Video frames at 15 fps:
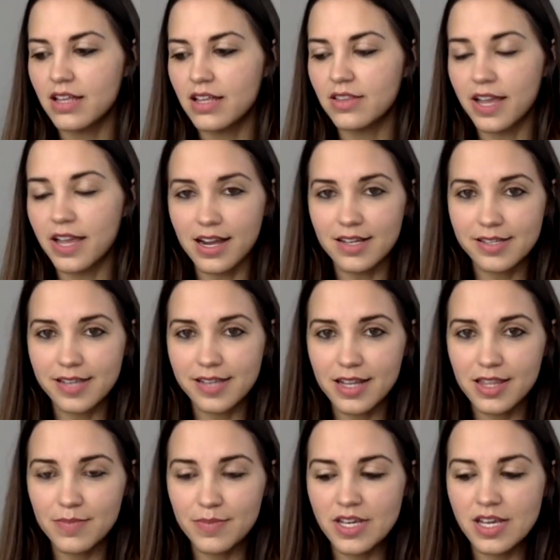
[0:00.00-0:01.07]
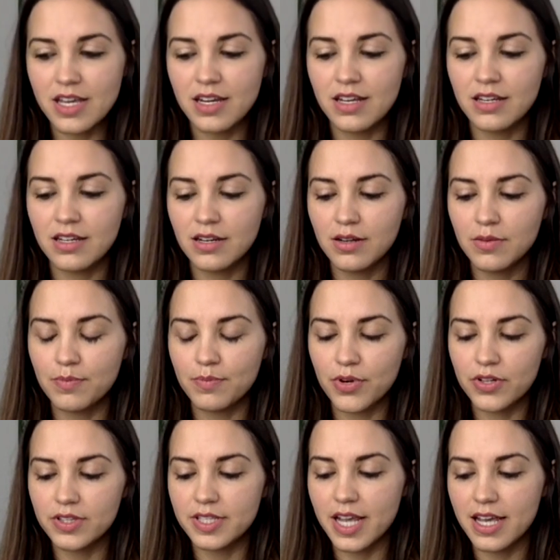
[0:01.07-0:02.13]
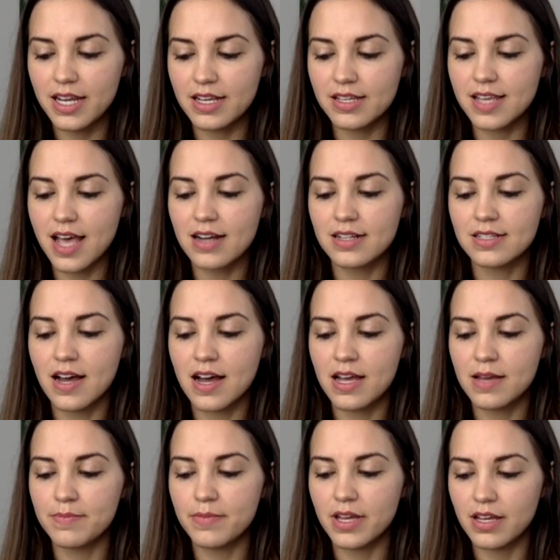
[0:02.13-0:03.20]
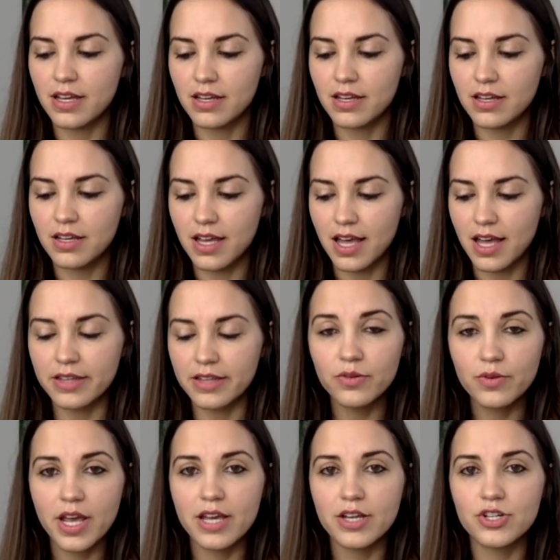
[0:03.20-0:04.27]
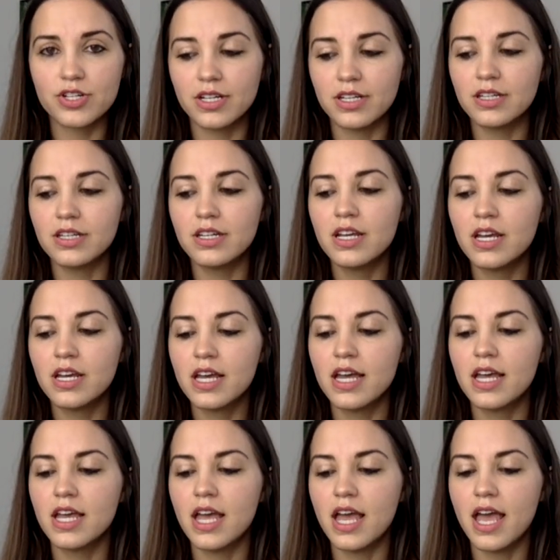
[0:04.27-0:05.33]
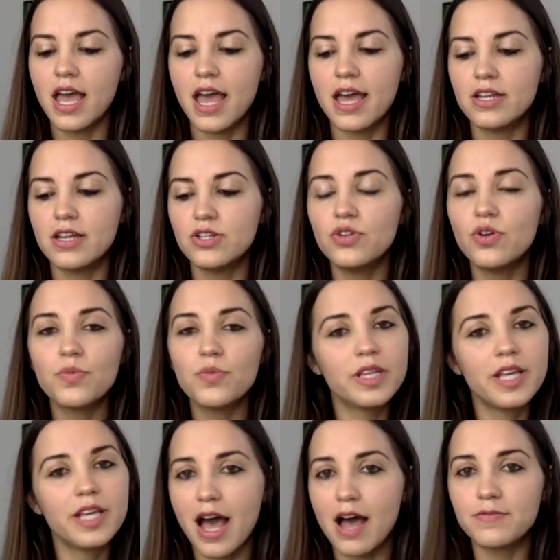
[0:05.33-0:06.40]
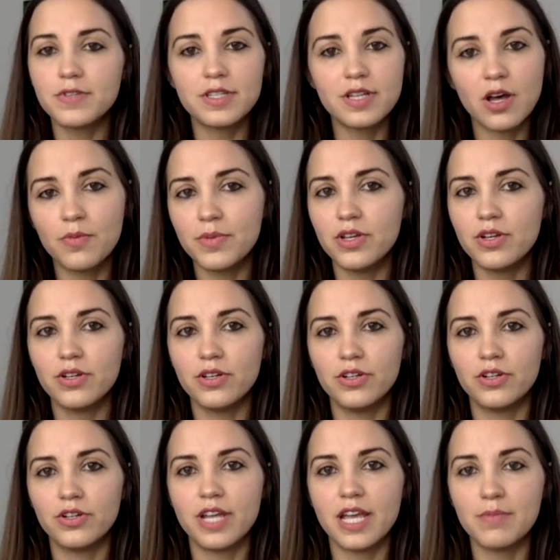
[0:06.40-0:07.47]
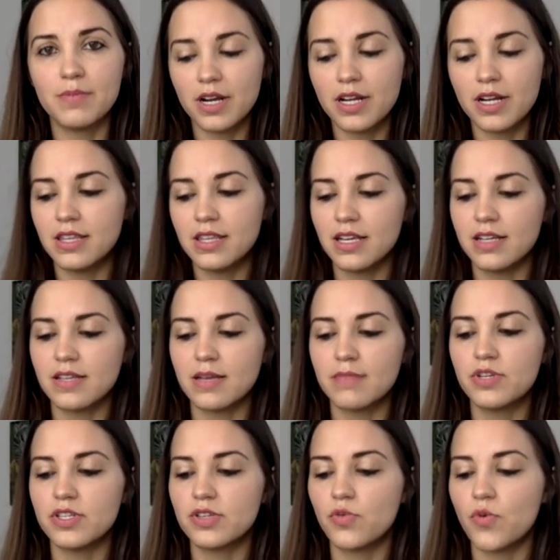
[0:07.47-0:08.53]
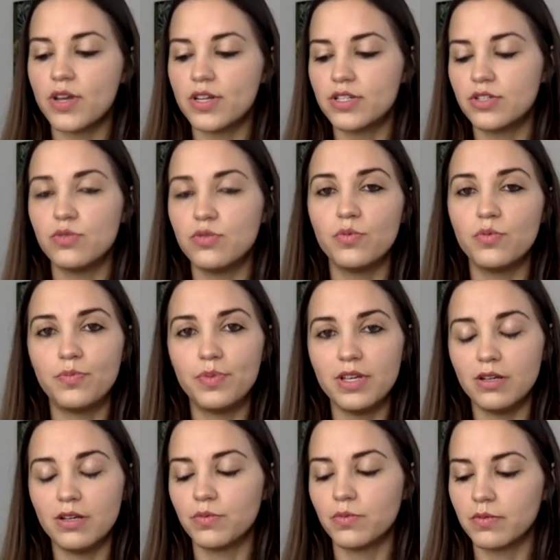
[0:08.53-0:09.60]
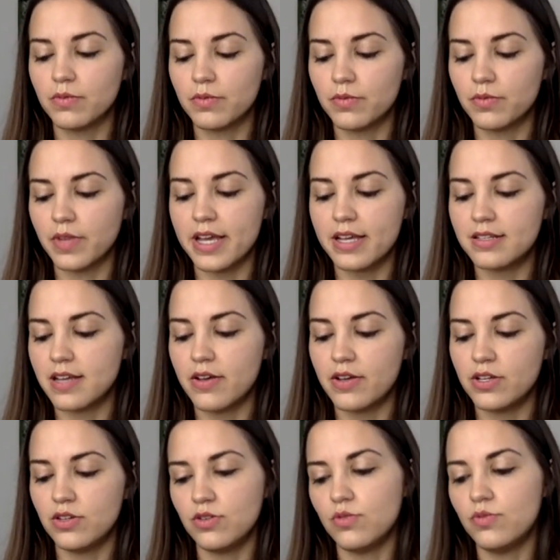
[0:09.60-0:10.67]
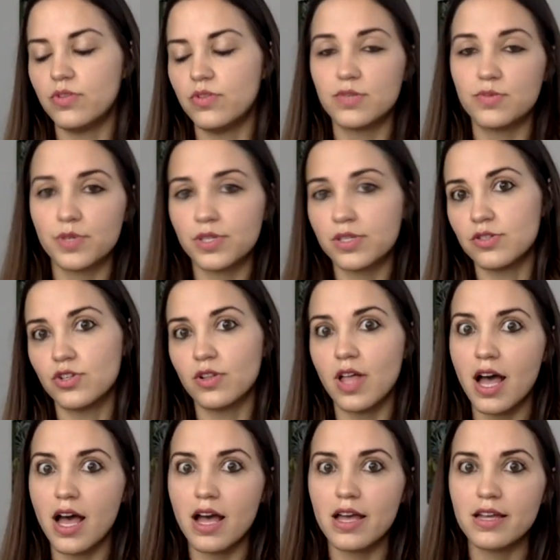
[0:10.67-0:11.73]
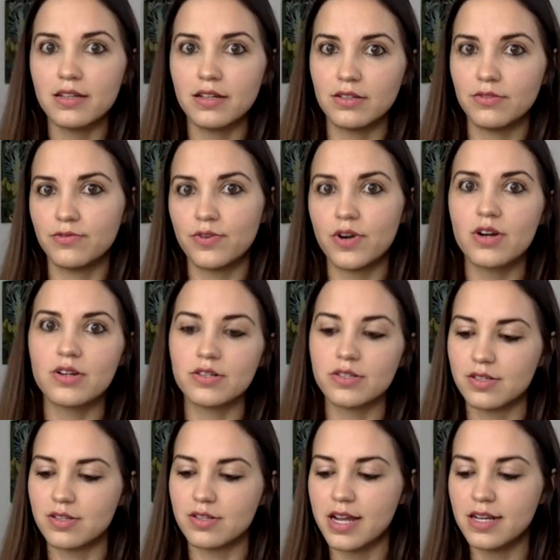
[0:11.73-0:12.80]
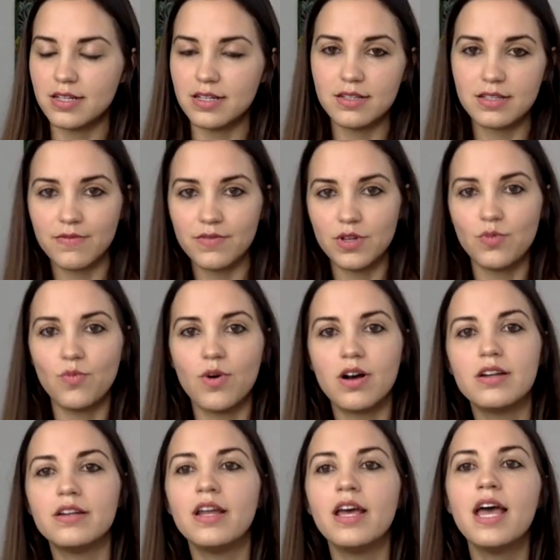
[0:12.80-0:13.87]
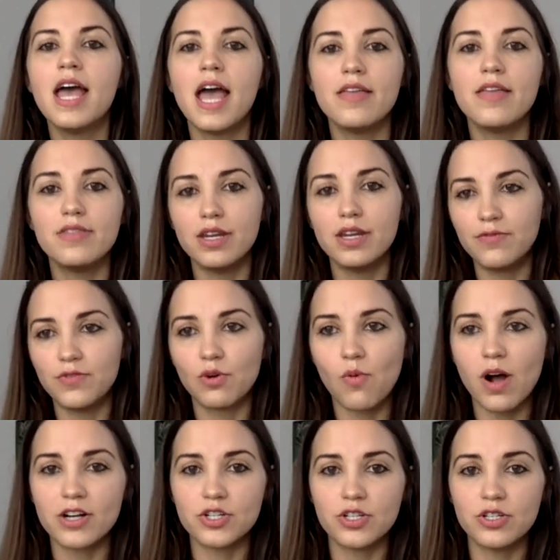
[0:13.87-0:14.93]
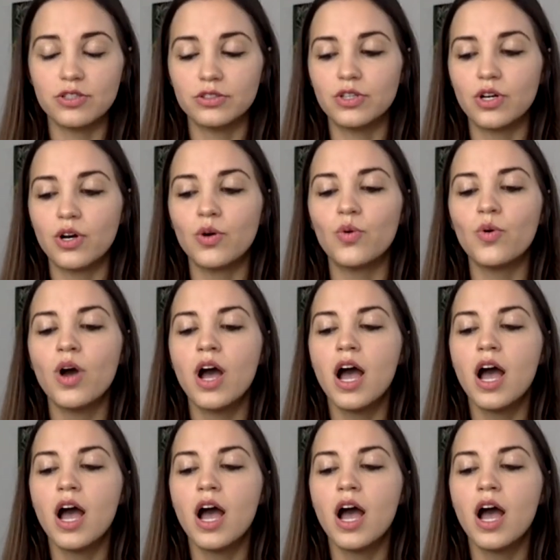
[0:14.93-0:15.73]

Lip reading: like I said at the beginning, birth date, exact time, and location. And you don't really have to me your name or anything, because I'm just going to be like telling you this was July 1st, 1971. And then if you're watching, you'll know.